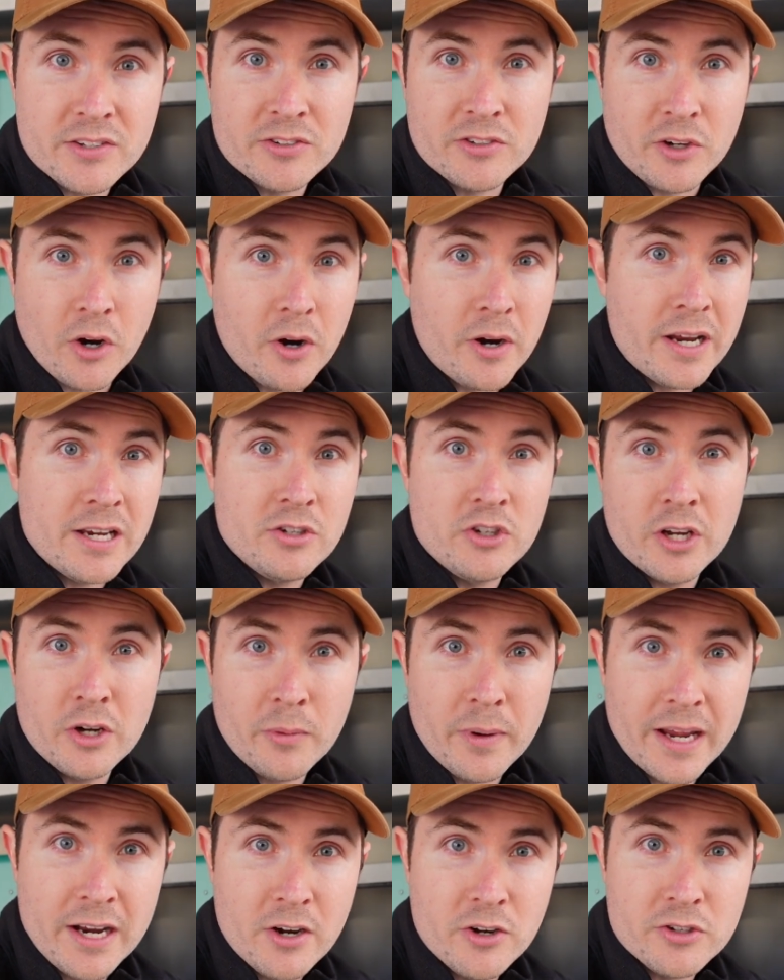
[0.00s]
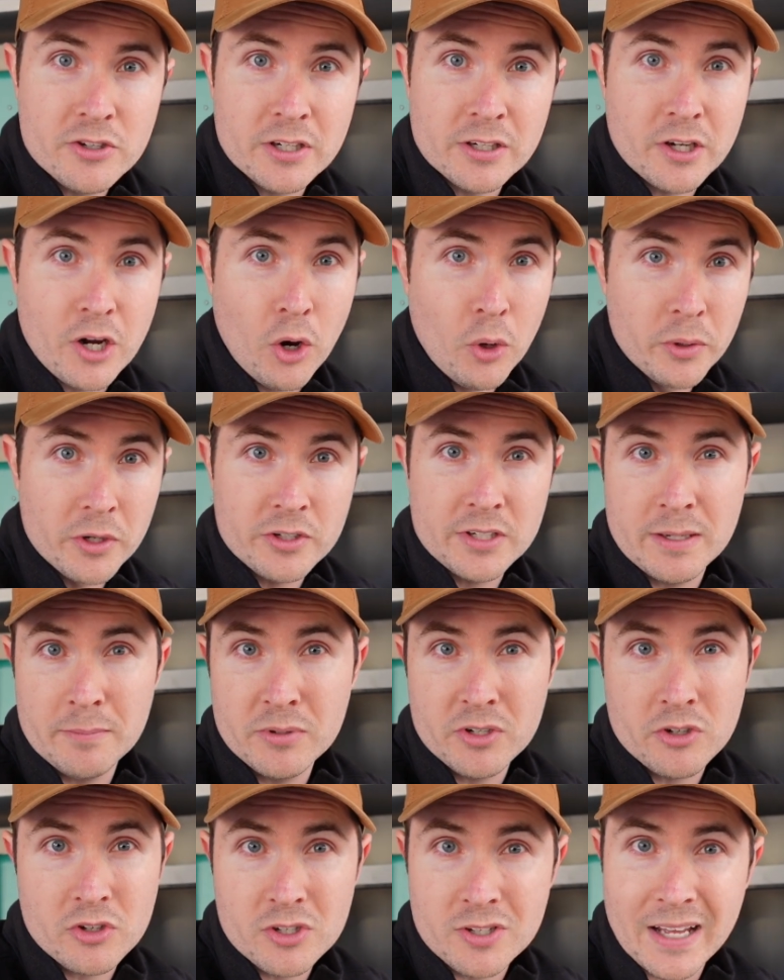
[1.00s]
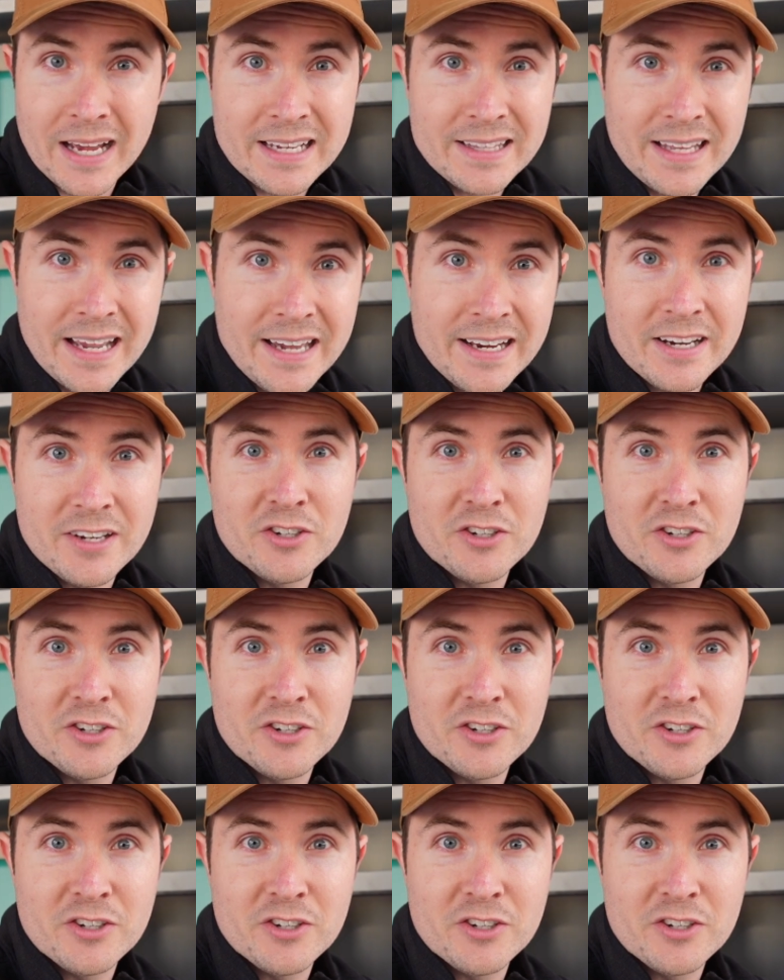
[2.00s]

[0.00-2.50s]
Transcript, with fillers: starting generators in colder temperatures like that,